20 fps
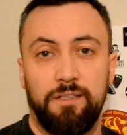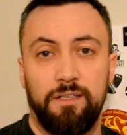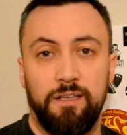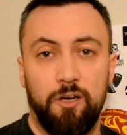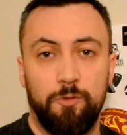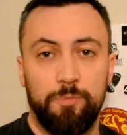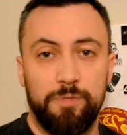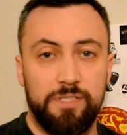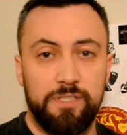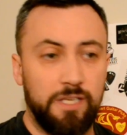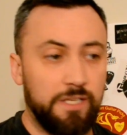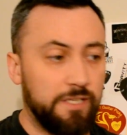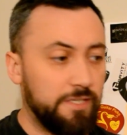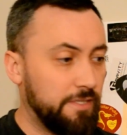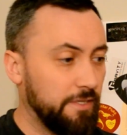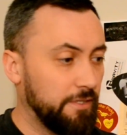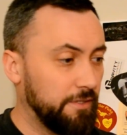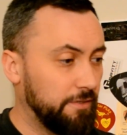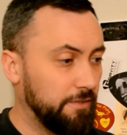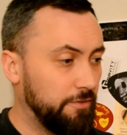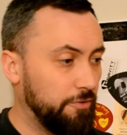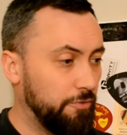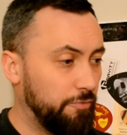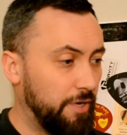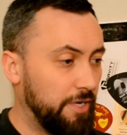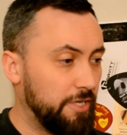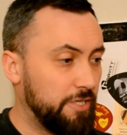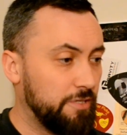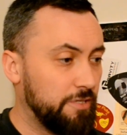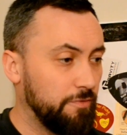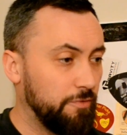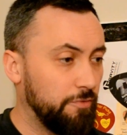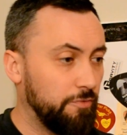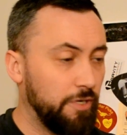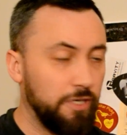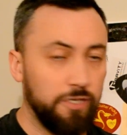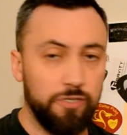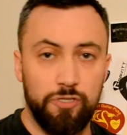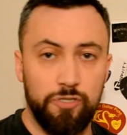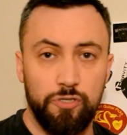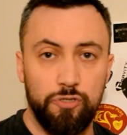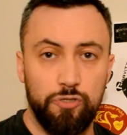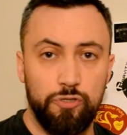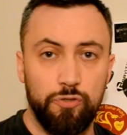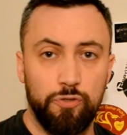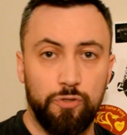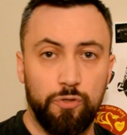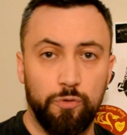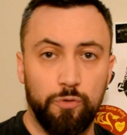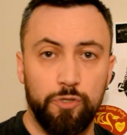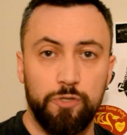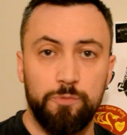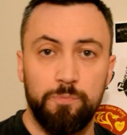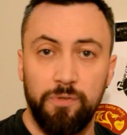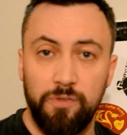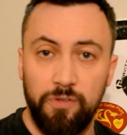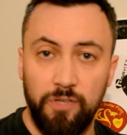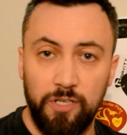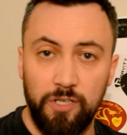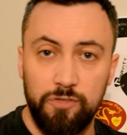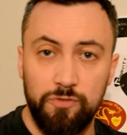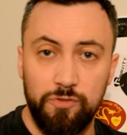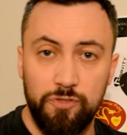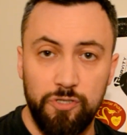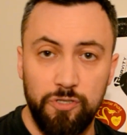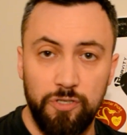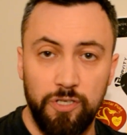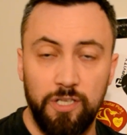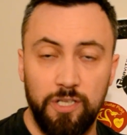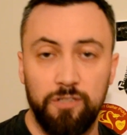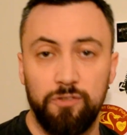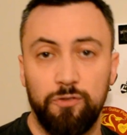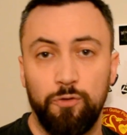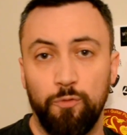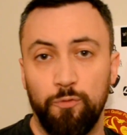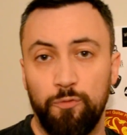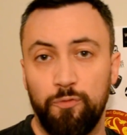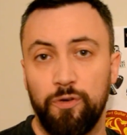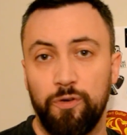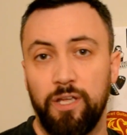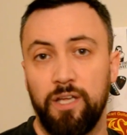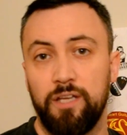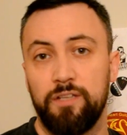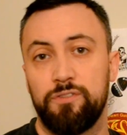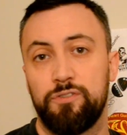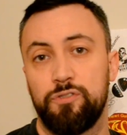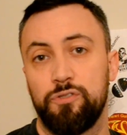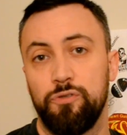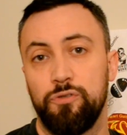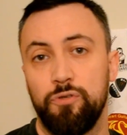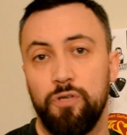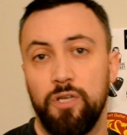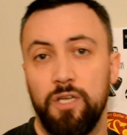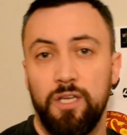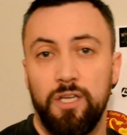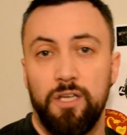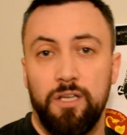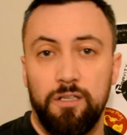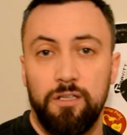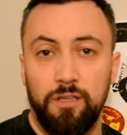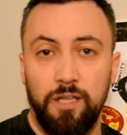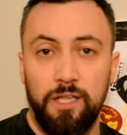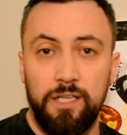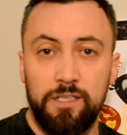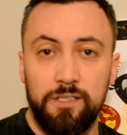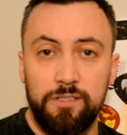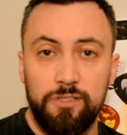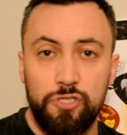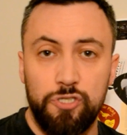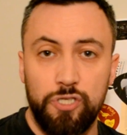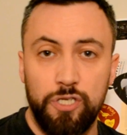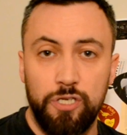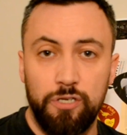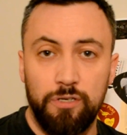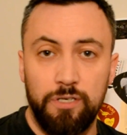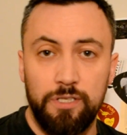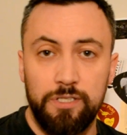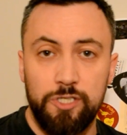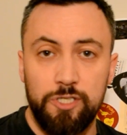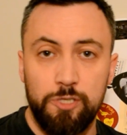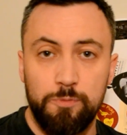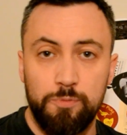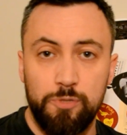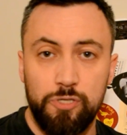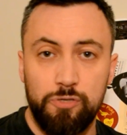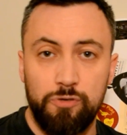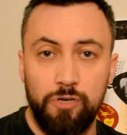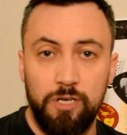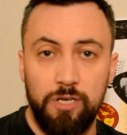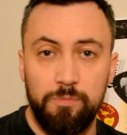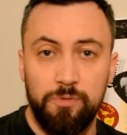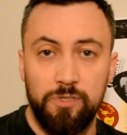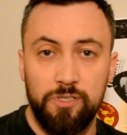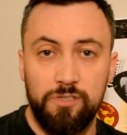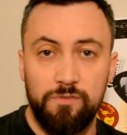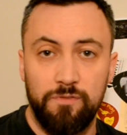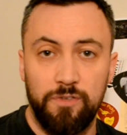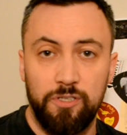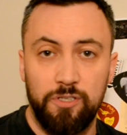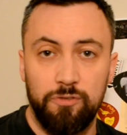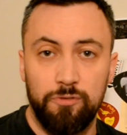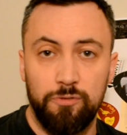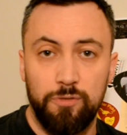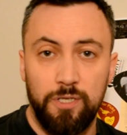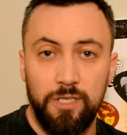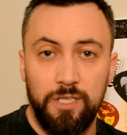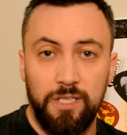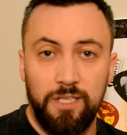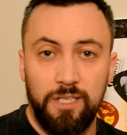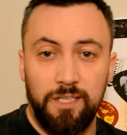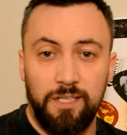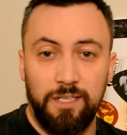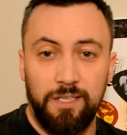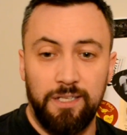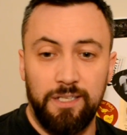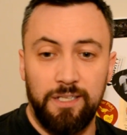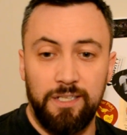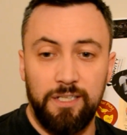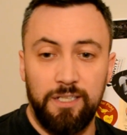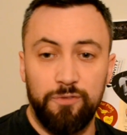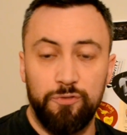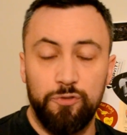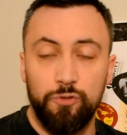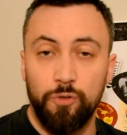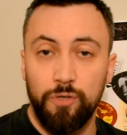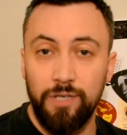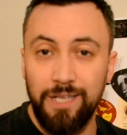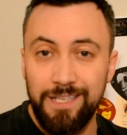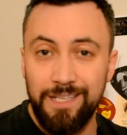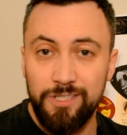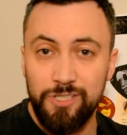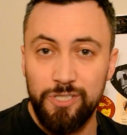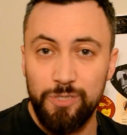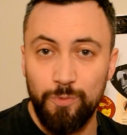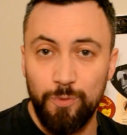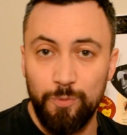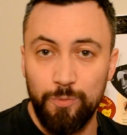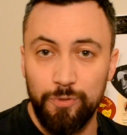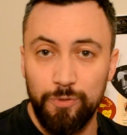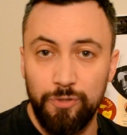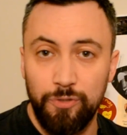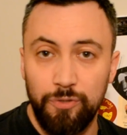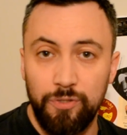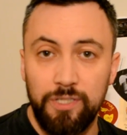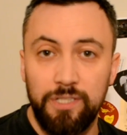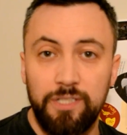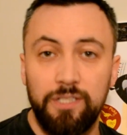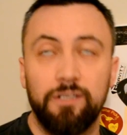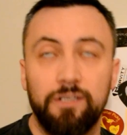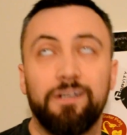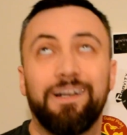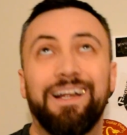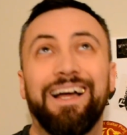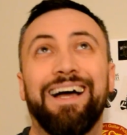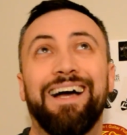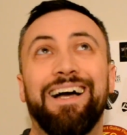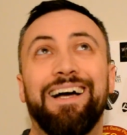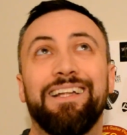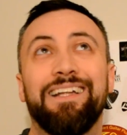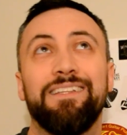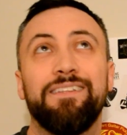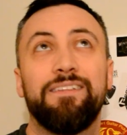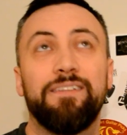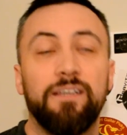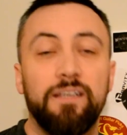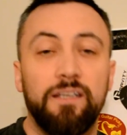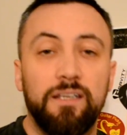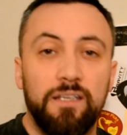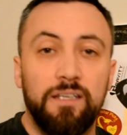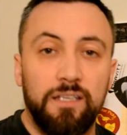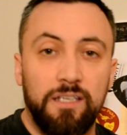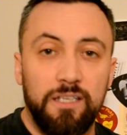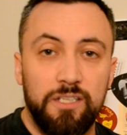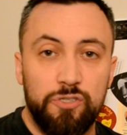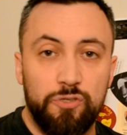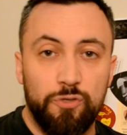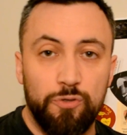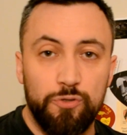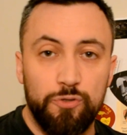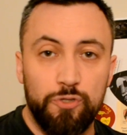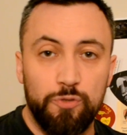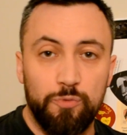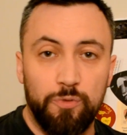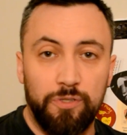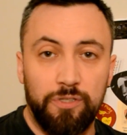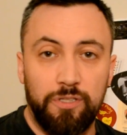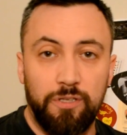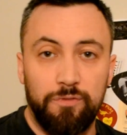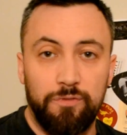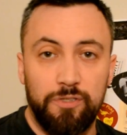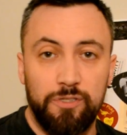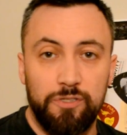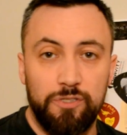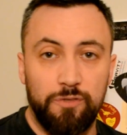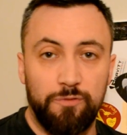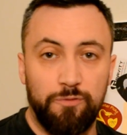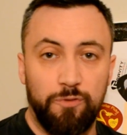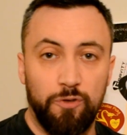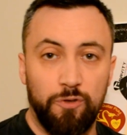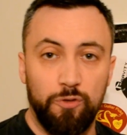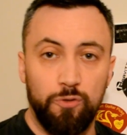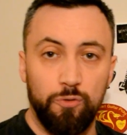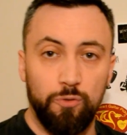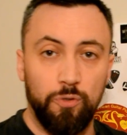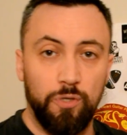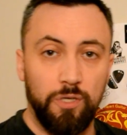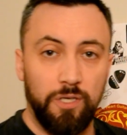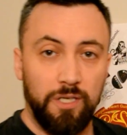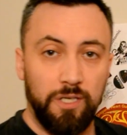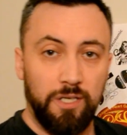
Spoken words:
I'll be testing the rest of the range in due course. But thanks for tuning in. Don't forget to like, share and subscribe this video if you're into what we're doing here, and it's also worth giving us a follow